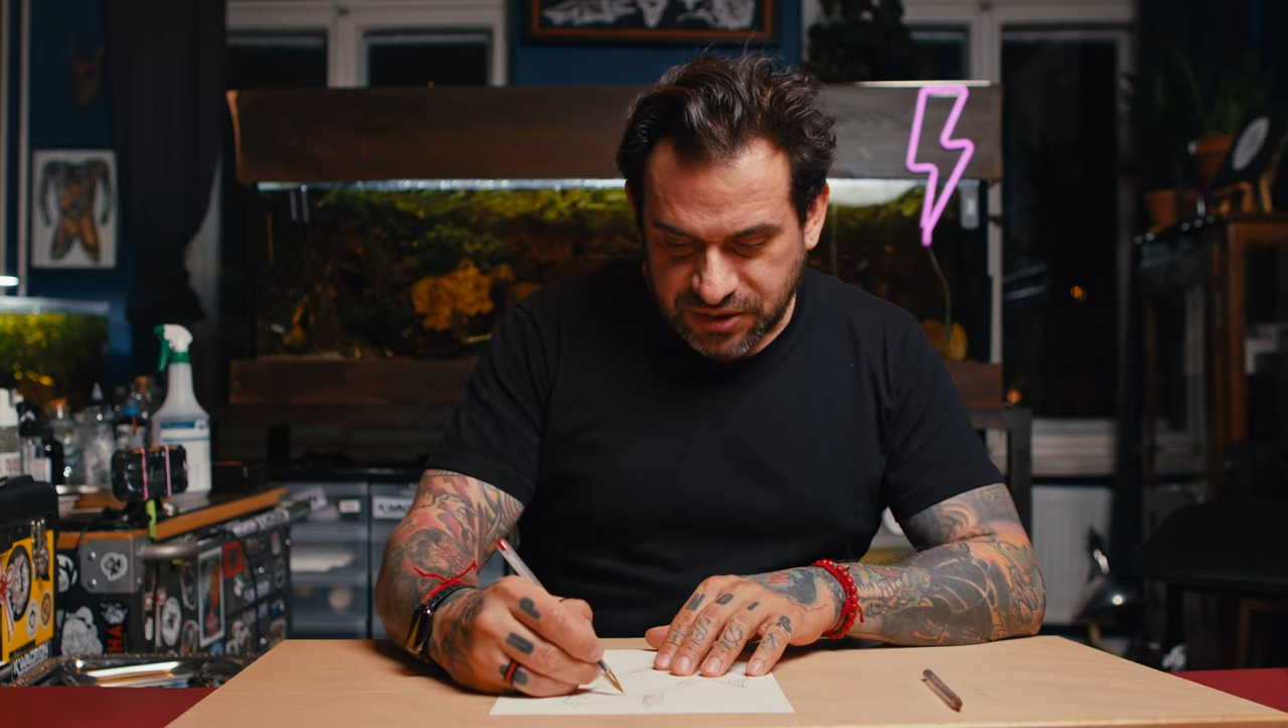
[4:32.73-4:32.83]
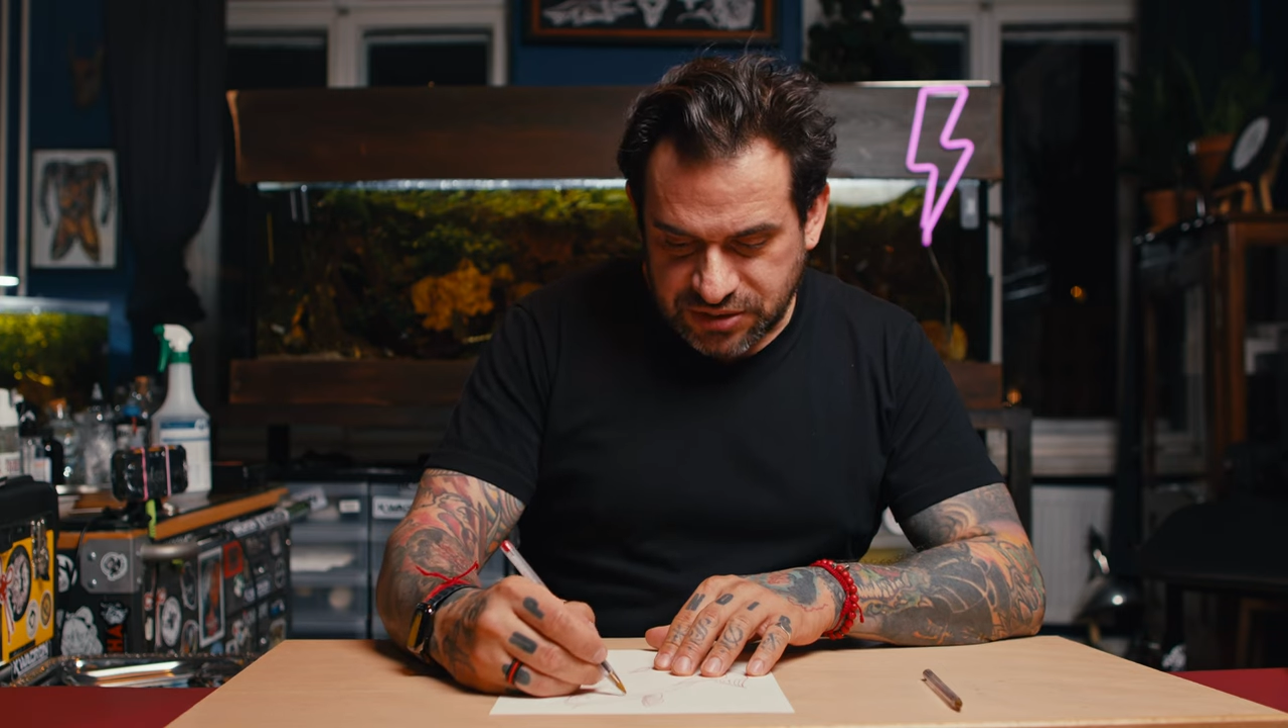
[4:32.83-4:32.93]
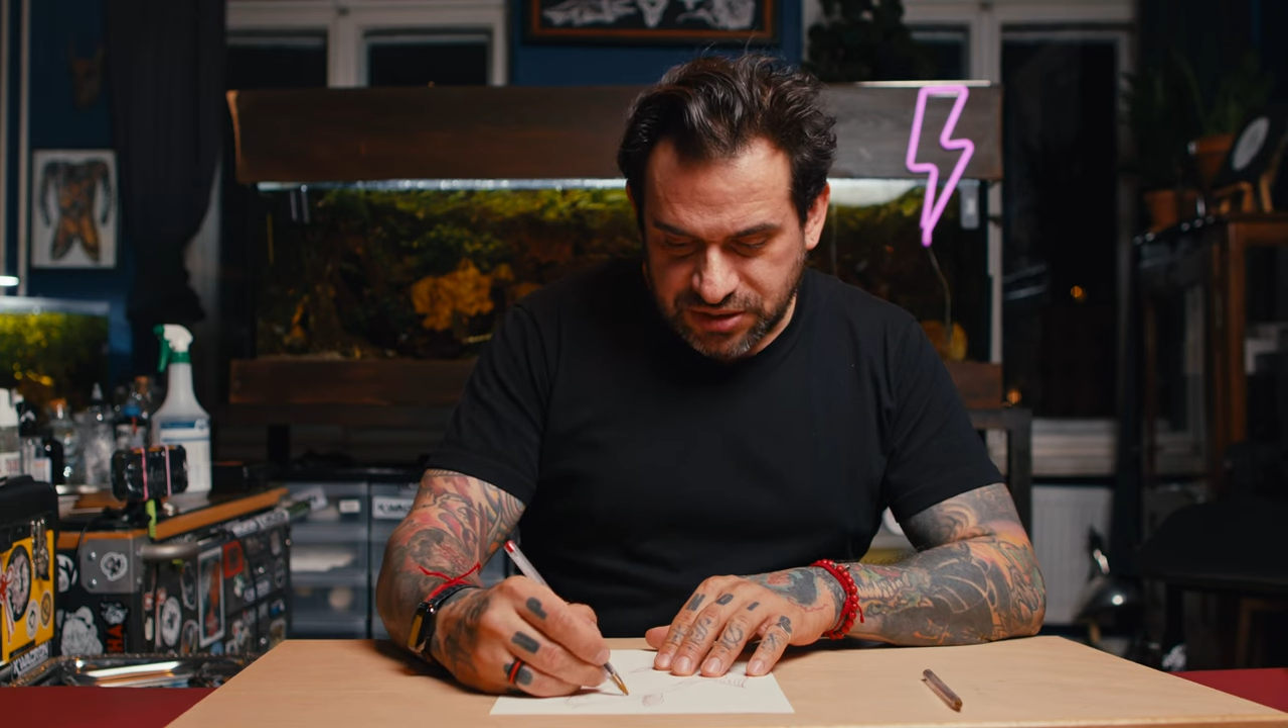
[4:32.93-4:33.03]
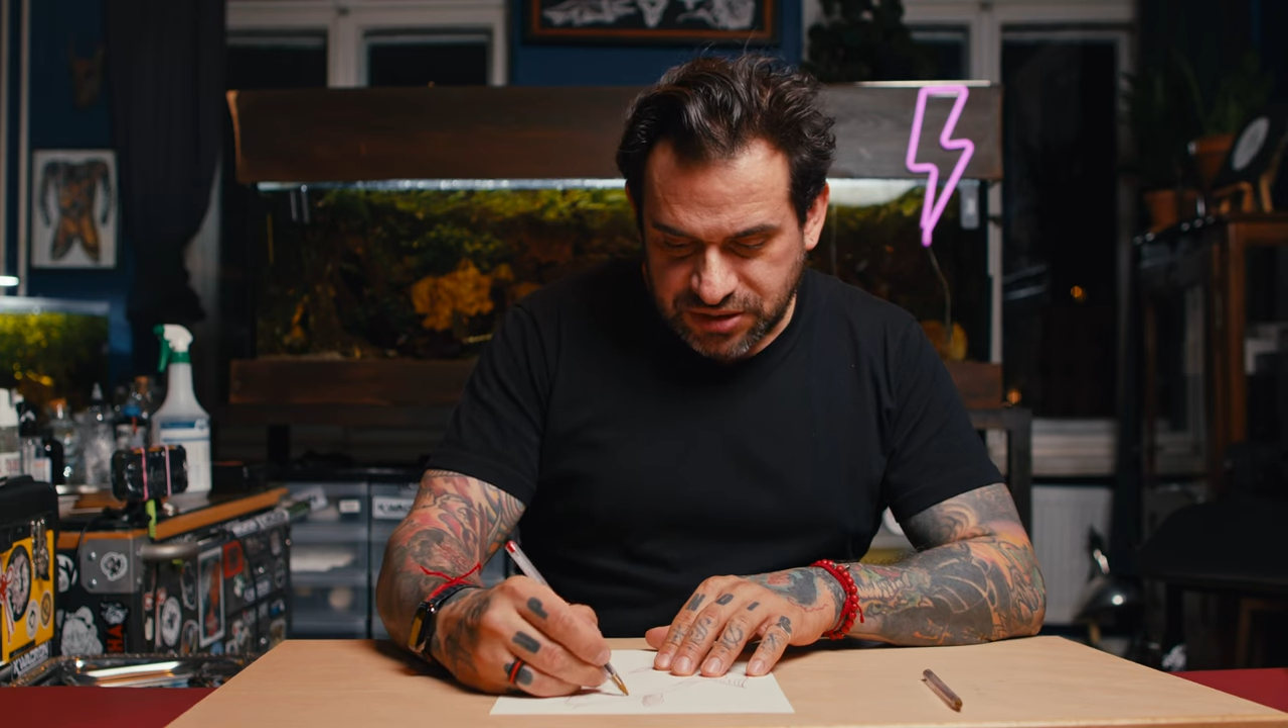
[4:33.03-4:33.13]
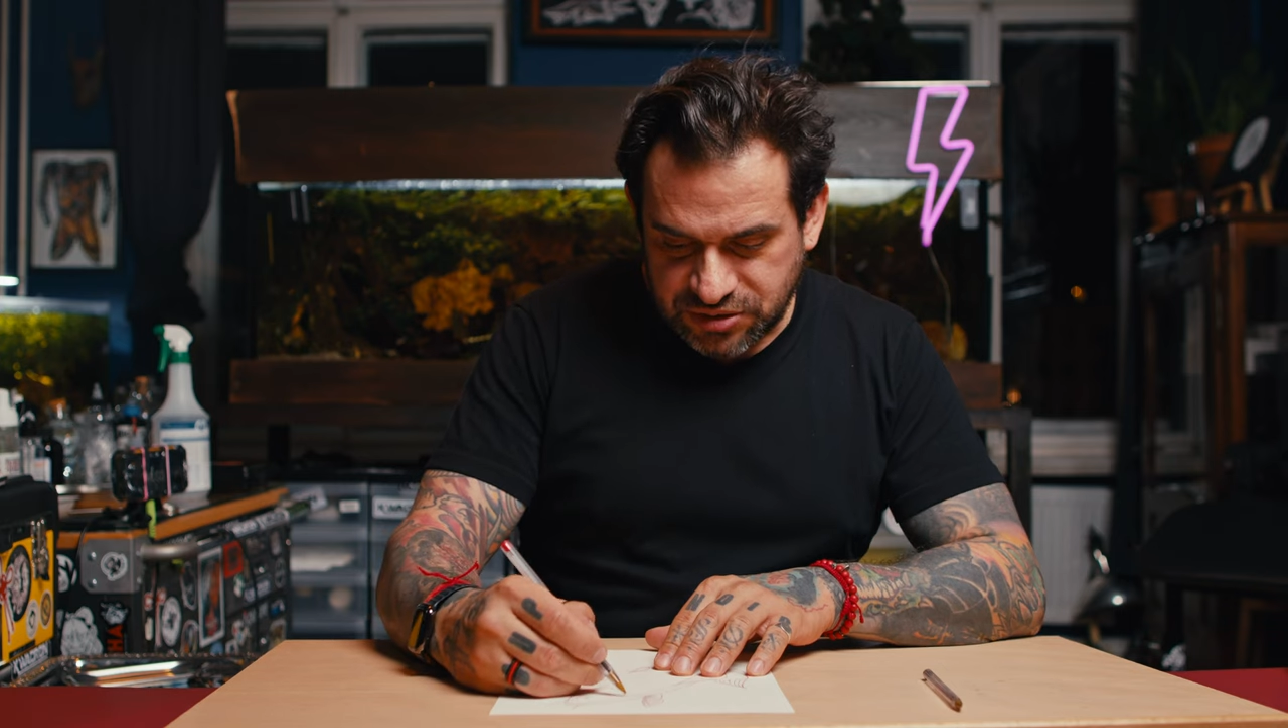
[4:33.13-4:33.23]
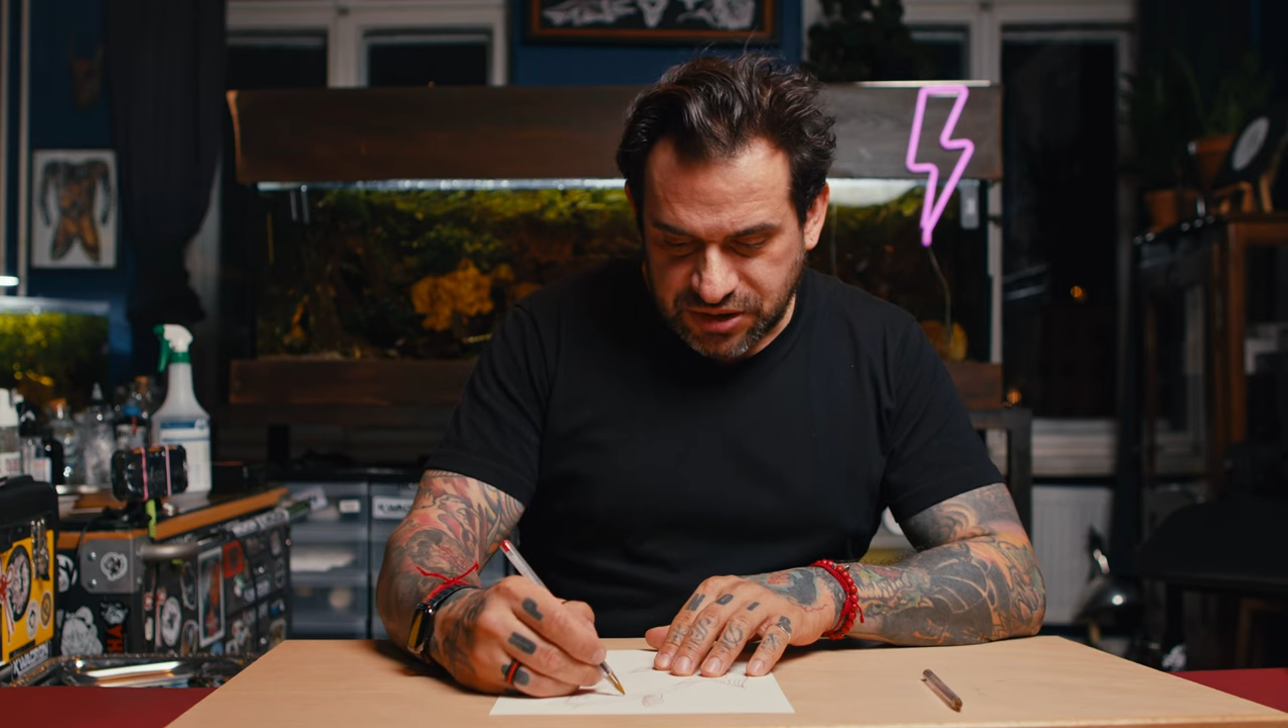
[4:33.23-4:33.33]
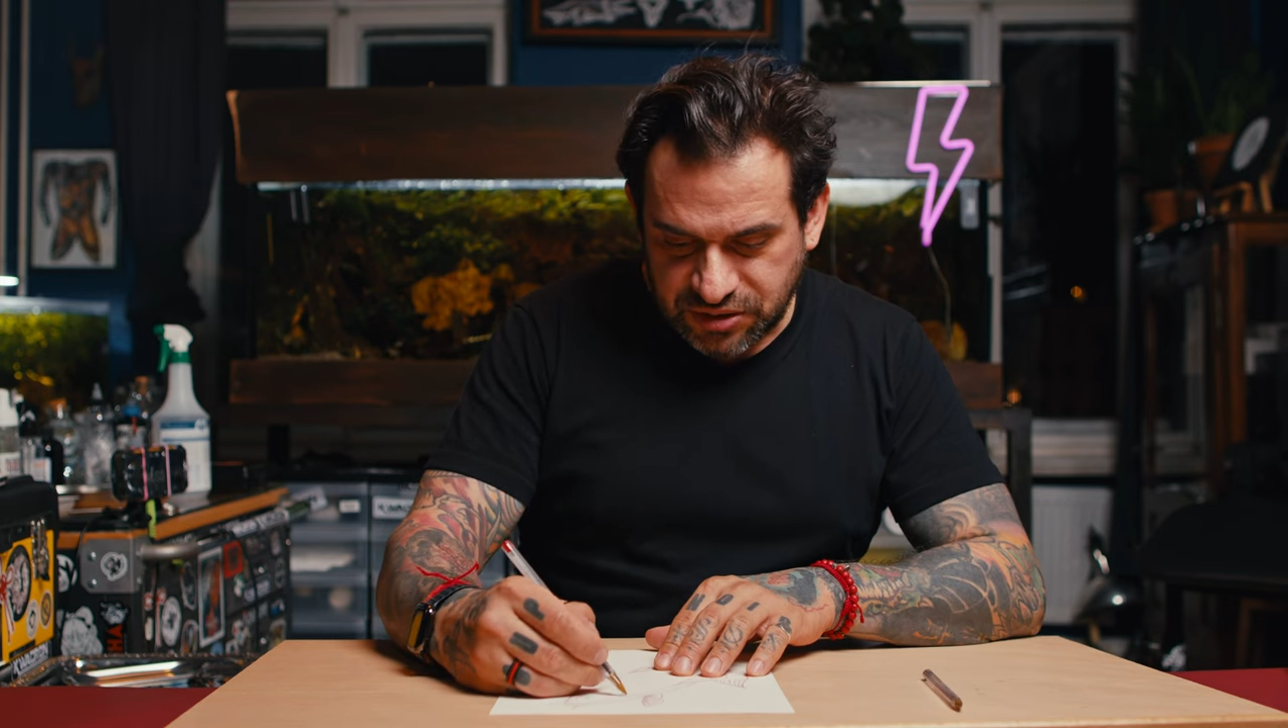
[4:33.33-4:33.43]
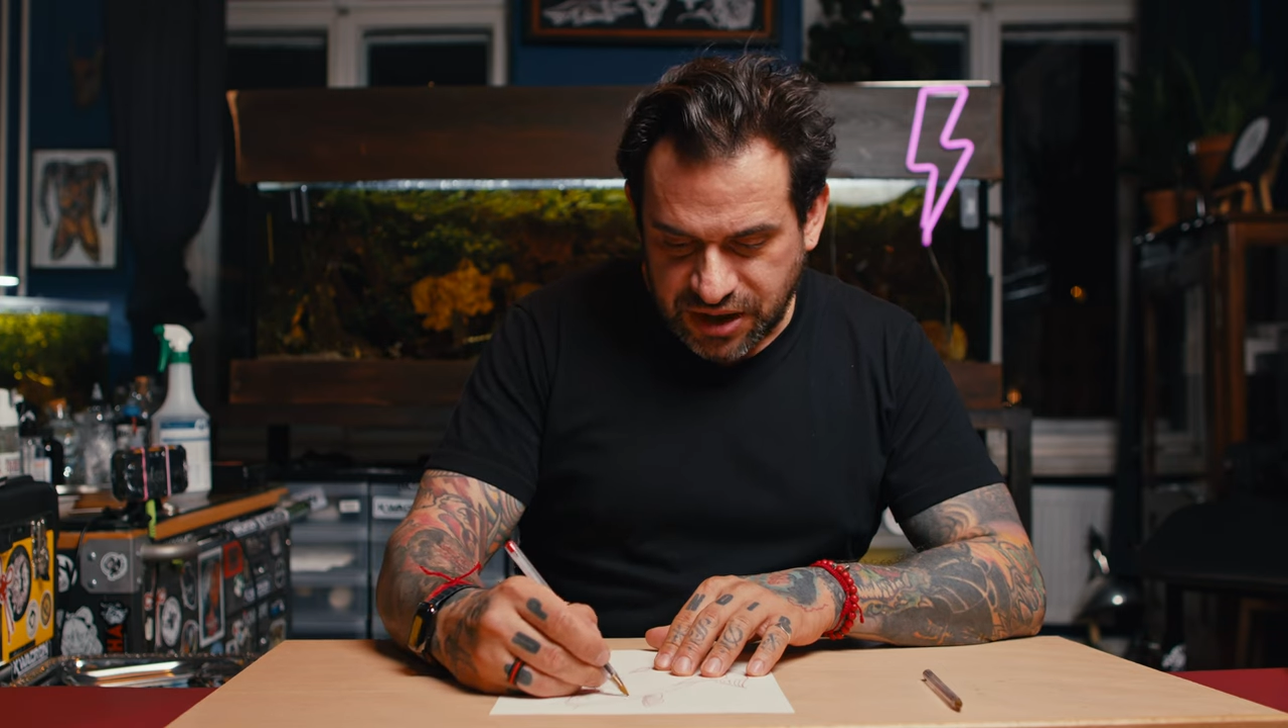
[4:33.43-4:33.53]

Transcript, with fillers: see, try to